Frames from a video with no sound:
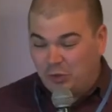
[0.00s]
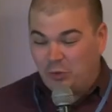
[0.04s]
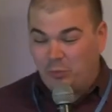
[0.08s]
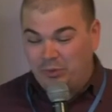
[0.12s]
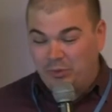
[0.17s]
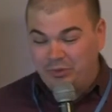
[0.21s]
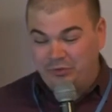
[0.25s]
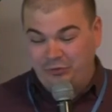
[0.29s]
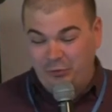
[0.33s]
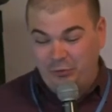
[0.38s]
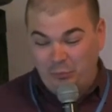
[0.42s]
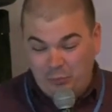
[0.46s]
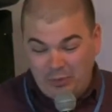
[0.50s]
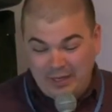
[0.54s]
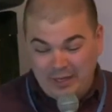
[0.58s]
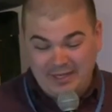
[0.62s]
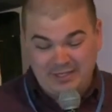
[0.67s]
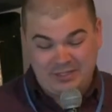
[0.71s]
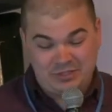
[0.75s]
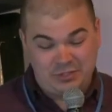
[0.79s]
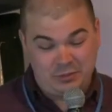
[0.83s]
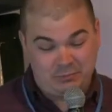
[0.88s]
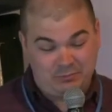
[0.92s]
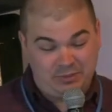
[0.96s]
want to
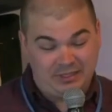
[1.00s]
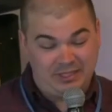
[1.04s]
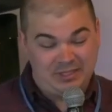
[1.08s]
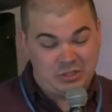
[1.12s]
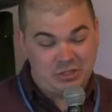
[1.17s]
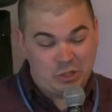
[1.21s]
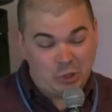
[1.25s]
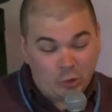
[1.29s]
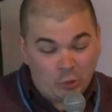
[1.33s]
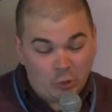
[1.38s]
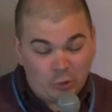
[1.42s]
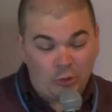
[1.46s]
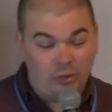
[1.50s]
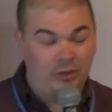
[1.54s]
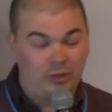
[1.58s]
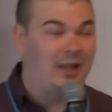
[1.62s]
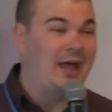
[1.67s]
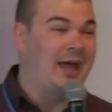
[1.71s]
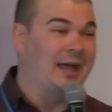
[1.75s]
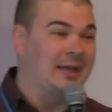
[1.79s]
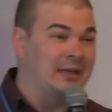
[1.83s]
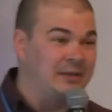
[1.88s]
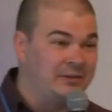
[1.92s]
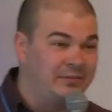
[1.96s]
waste somebody's whole
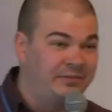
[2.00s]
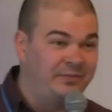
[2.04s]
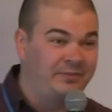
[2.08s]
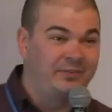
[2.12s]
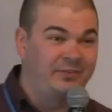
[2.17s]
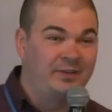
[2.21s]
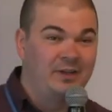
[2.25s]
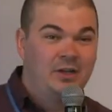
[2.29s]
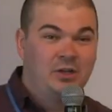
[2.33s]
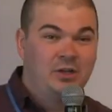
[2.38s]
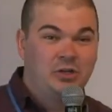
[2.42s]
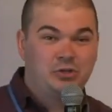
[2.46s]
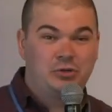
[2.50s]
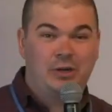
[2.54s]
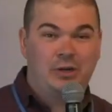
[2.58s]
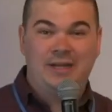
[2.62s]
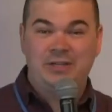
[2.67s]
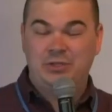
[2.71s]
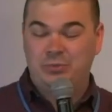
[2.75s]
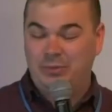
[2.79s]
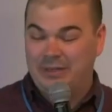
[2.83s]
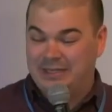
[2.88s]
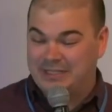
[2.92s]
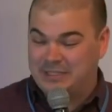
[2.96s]
life
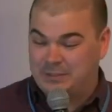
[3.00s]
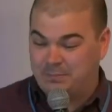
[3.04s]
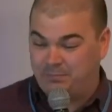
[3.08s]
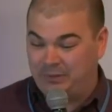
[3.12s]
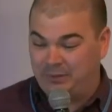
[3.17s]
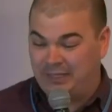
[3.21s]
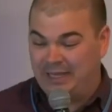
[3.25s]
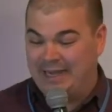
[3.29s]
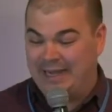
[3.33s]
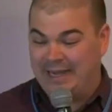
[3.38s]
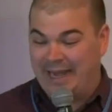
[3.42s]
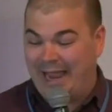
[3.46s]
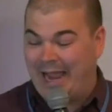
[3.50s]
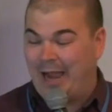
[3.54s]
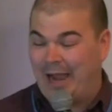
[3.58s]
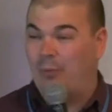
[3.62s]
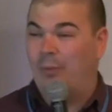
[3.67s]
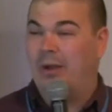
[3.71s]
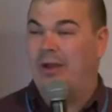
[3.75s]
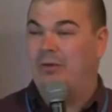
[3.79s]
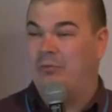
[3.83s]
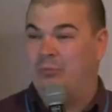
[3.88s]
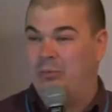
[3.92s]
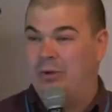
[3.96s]
trying to explain
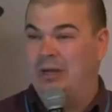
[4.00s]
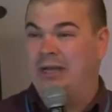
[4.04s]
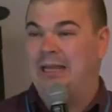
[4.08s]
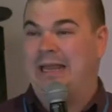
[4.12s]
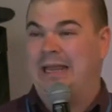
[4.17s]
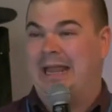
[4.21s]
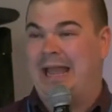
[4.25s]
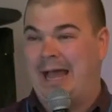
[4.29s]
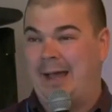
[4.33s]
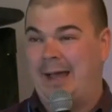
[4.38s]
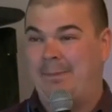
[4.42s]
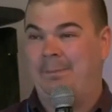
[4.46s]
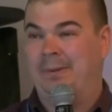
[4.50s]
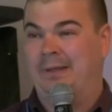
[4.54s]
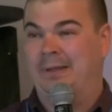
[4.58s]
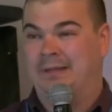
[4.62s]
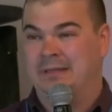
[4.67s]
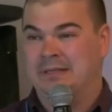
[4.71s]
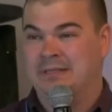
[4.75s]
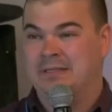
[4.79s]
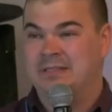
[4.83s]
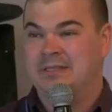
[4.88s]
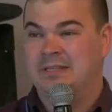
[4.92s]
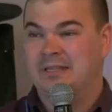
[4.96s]
how it really
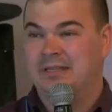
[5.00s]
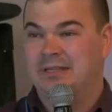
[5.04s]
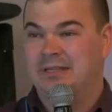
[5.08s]
happened.